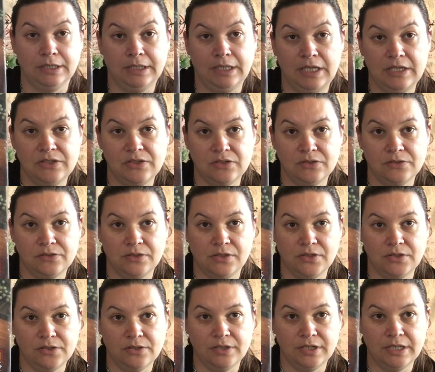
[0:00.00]
Handson
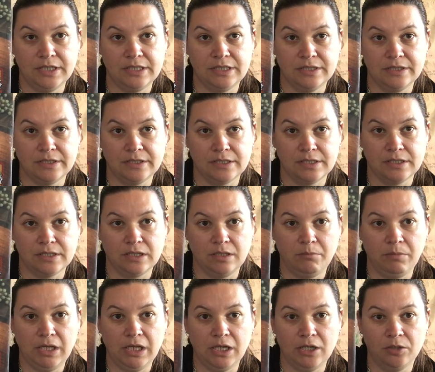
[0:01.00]
Designs, the
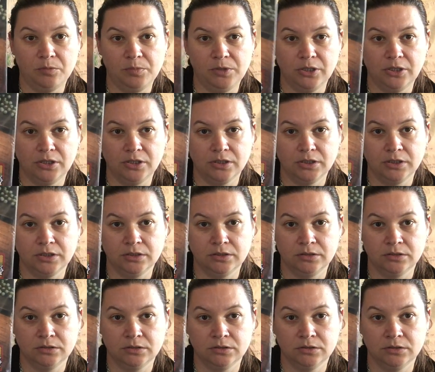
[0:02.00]
Meow block.
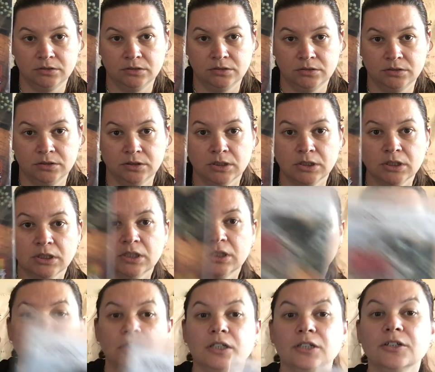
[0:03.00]

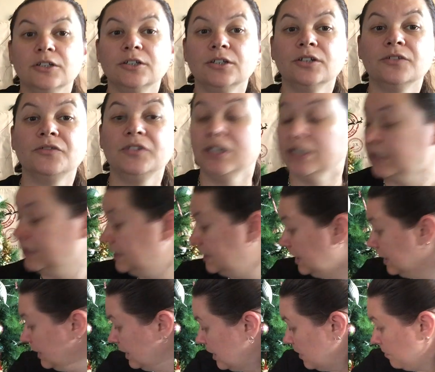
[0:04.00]
I don't know if you can
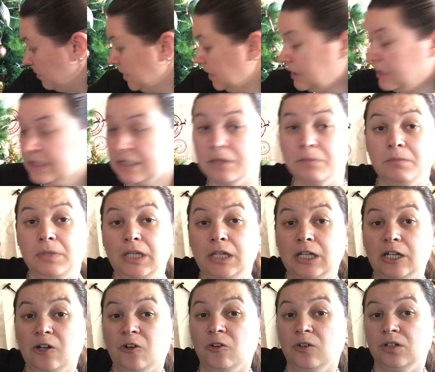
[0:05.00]
see that, but there's a
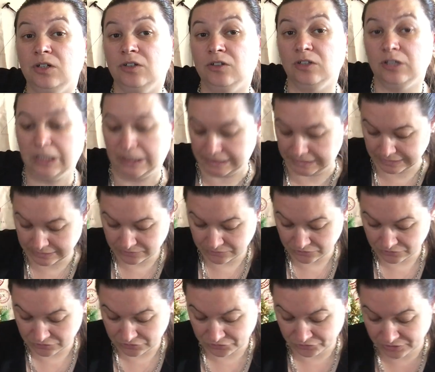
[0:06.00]
meow laying under
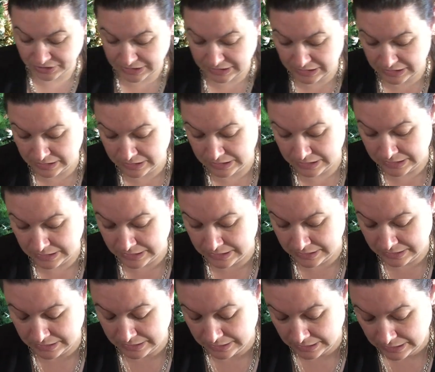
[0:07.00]
the tree.
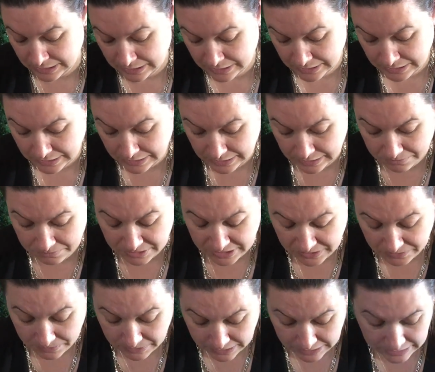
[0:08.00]

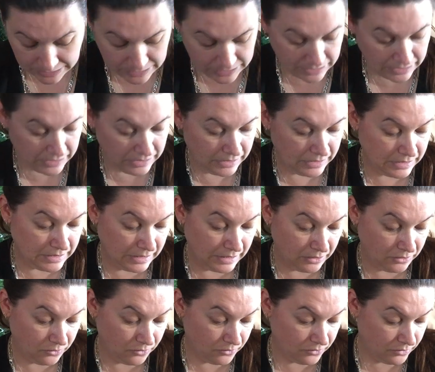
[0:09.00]
This one is getting
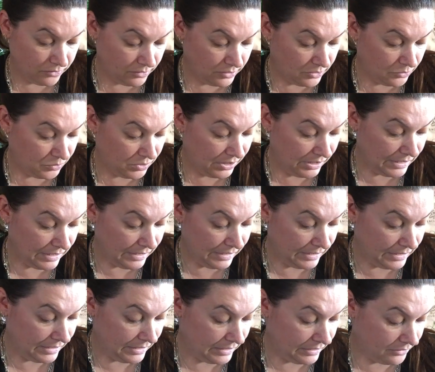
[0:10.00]
done on 28
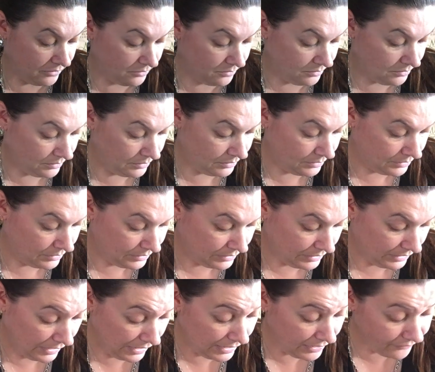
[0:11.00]
count
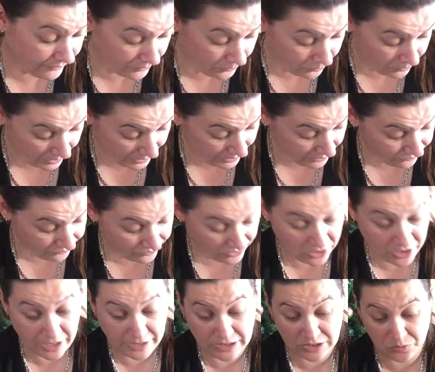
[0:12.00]
Even Weave
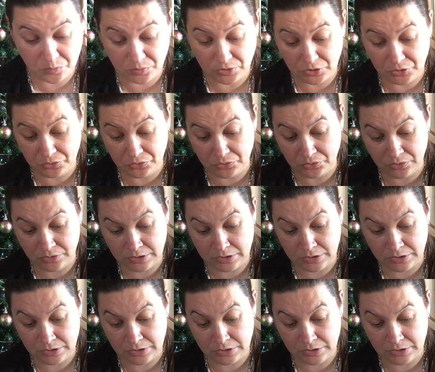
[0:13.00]
Ice Blue,